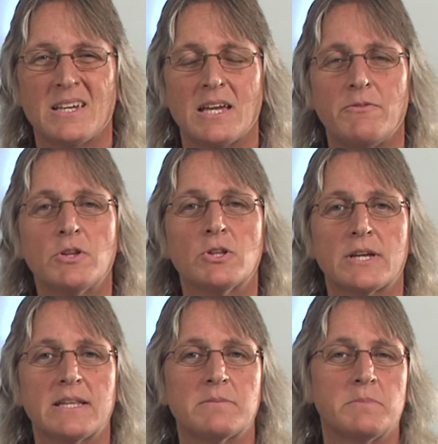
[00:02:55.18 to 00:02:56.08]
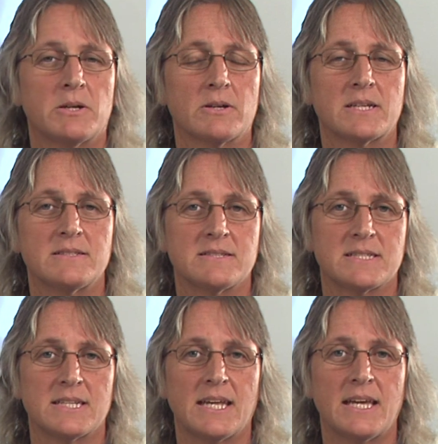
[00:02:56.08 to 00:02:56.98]
If you look at the Americans
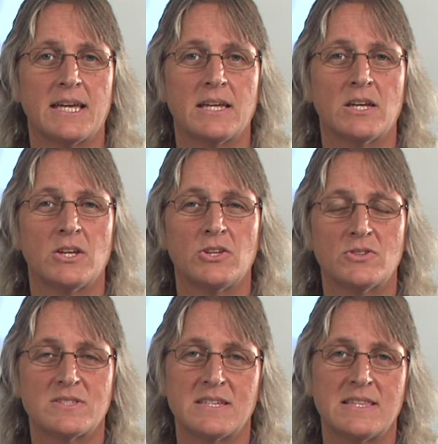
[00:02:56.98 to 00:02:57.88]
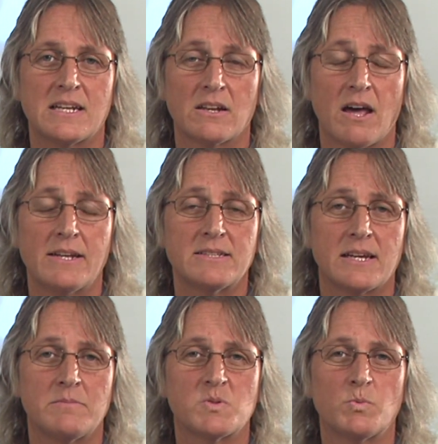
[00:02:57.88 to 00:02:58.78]
today, you'll see that a lot of
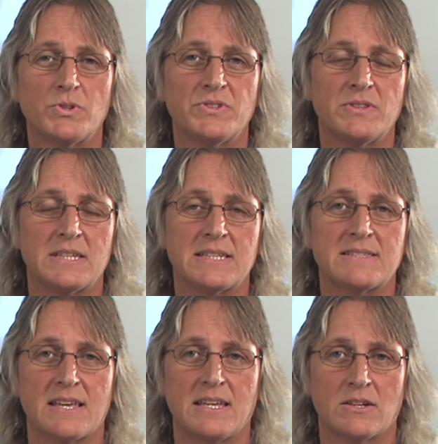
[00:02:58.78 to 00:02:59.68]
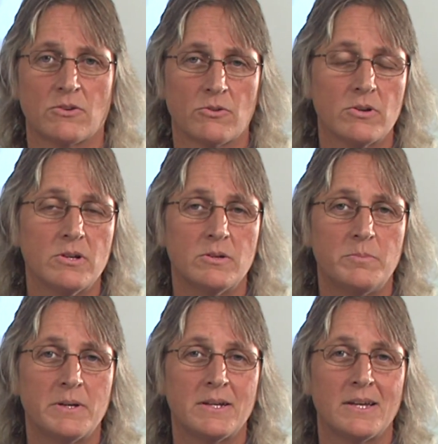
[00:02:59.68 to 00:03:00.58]
times we'll do things in a
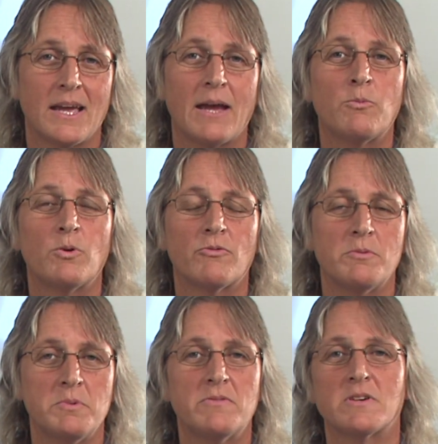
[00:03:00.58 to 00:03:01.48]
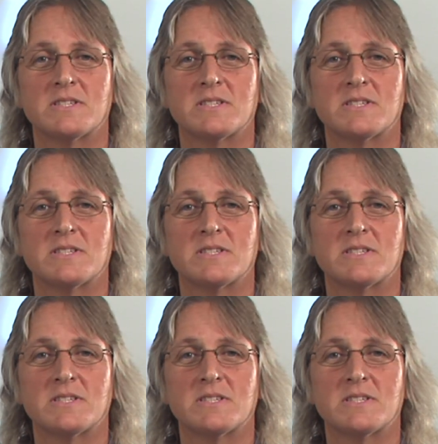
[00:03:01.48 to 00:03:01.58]
group and we'll remove